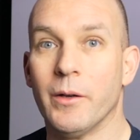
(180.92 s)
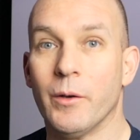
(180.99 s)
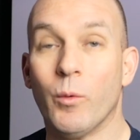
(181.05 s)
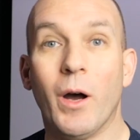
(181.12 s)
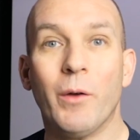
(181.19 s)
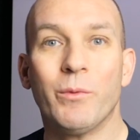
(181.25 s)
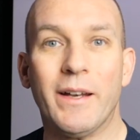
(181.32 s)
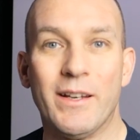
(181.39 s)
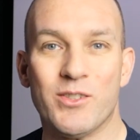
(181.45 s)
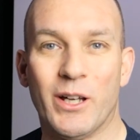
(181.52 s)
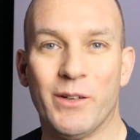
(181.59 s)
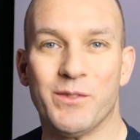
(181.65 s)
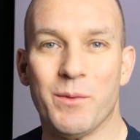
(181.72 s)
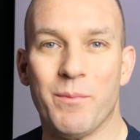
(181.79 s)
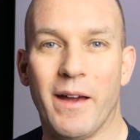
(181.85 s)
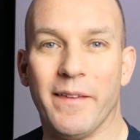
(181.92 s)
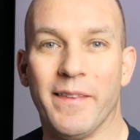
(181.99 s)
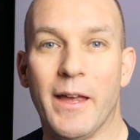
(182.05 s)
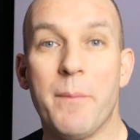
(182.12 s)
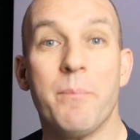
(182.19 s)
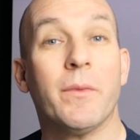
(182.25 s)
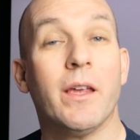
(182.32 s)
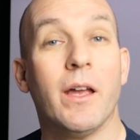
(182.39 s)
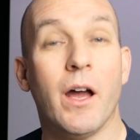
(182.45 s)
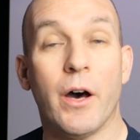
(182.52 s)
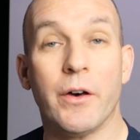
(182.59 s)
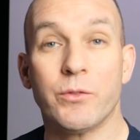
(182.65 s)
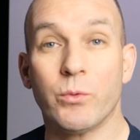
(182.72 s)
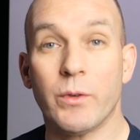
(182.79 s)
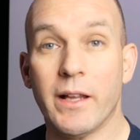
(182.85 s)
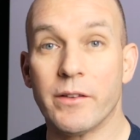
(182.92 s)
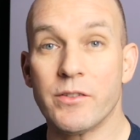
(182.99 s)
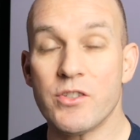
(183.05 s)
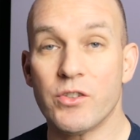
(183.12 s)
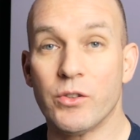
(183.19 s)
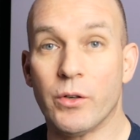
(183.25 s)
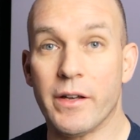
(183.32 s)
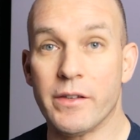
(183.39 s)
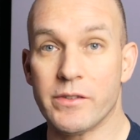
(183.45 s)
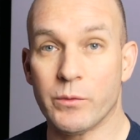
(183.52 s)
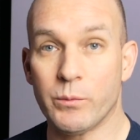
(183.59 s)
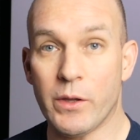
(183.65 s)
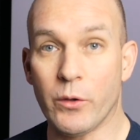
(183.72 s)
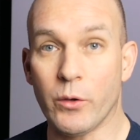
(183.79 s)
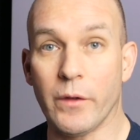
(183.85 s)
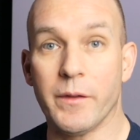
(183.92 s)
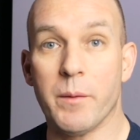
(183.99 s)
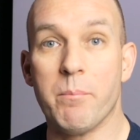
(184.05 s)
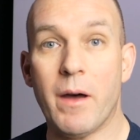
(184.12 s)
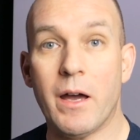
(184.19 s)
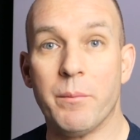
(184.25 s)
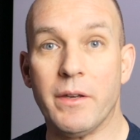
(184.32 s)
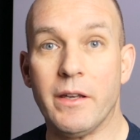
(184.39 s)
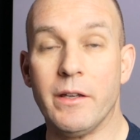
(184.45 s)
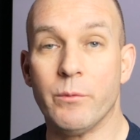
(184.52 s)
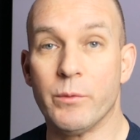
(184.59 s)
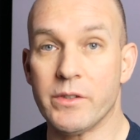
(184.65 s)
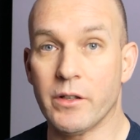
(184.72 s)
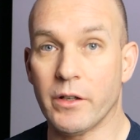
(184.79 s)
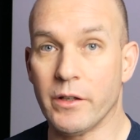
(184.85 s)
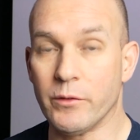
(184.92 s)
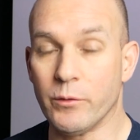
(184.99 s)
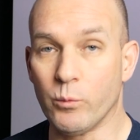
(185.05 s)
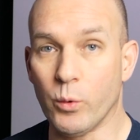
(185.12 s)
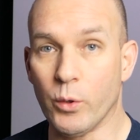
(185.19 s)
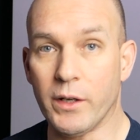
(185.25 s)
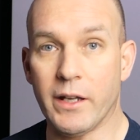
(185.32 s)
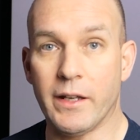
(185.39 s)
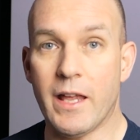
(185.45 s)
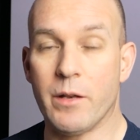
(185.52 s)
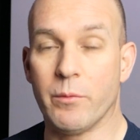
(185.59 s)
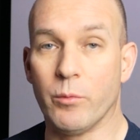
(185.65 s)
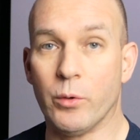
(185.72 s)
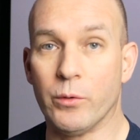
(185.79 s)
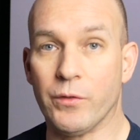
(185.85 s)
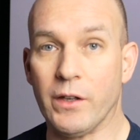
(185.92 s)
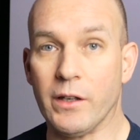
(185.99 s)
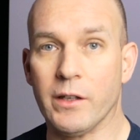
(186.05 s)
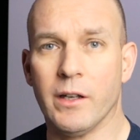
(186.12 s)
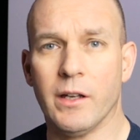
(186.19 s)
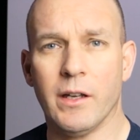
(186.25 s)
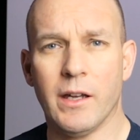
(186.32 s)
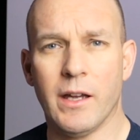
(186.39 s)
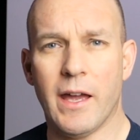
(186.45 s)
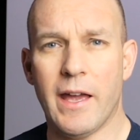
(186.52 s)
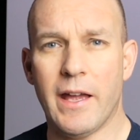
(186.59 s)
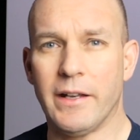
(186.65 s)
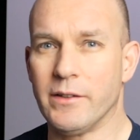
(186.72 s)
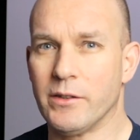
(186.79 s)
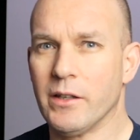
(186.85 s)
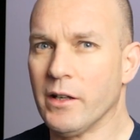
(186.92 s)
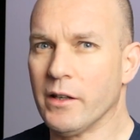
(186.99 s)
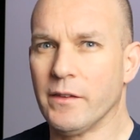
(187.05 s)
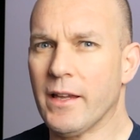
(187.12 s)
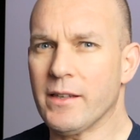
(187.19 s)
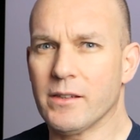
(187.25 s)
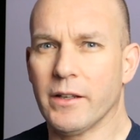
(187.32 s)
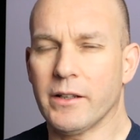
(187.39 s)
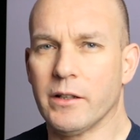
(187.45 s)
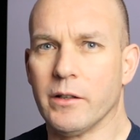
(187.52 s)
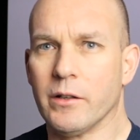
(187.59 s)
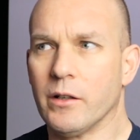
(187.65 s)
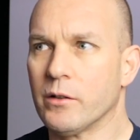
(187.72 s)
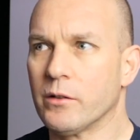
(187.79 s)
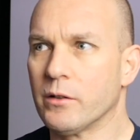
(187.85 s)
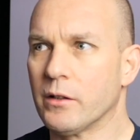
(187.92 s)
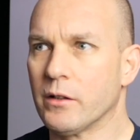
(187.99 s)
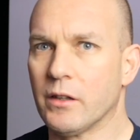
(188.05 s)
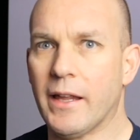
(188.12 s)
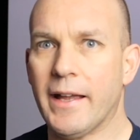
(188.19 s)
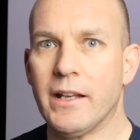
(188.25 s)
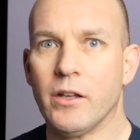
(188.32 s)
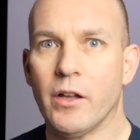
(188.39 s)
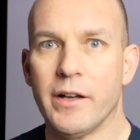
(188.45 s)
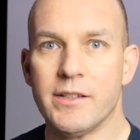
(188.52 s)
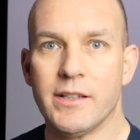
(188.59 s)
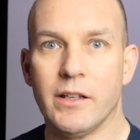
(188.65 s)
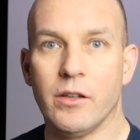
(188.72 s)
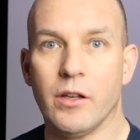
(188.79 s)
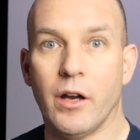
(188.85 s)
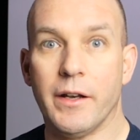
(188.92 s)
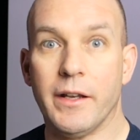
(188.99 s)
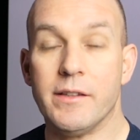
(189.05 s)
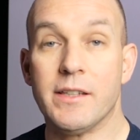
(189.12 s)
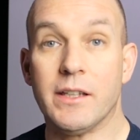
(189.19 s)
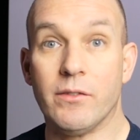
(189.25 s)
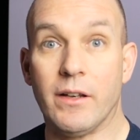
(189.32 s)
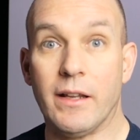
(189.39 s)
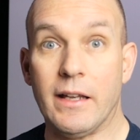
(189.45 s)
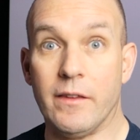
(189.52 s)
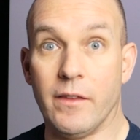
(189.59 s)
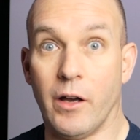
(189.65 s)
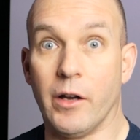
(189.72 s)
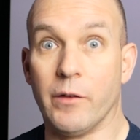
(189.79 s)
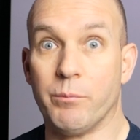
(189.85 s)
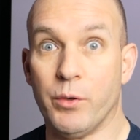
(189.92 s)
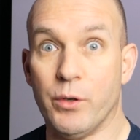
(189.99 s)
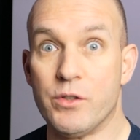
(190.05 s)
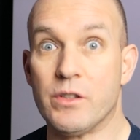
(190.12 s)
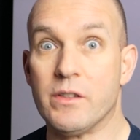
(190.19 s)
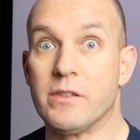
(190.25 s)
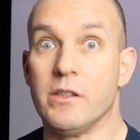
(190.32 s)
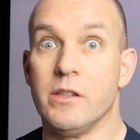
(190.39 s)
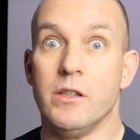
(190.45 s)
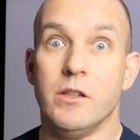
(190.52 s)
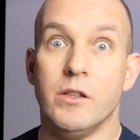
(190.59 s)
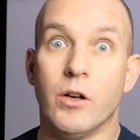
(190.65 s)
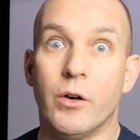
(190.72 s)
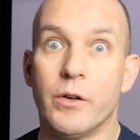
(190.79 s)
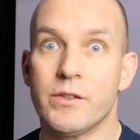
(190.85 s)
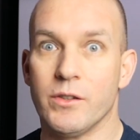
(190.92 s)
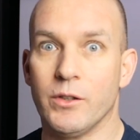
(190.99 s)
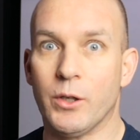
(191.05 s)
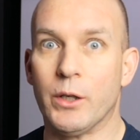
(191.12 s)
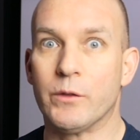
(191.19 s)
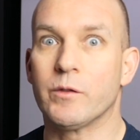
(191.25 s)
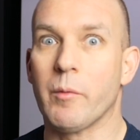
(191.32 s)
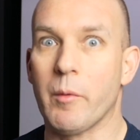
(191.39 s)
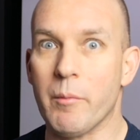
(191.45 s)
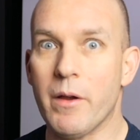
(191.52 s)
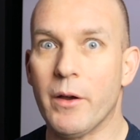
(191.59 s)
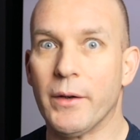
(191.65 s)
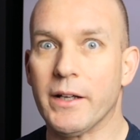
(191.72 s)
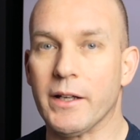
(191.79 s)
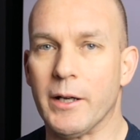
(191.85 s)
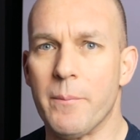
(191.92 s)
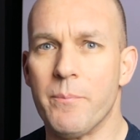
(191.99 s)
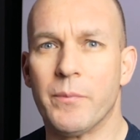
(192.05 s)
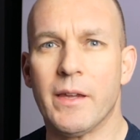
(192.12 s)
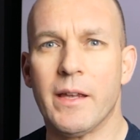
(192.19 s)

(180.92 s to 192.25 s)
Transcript: Well, I'm really chuffed about that. I was really unsure as to whether or not The Mummy was going to work in anamorphic, and that's like a late nineteen ninety D V D that I purchased yonks ago from America.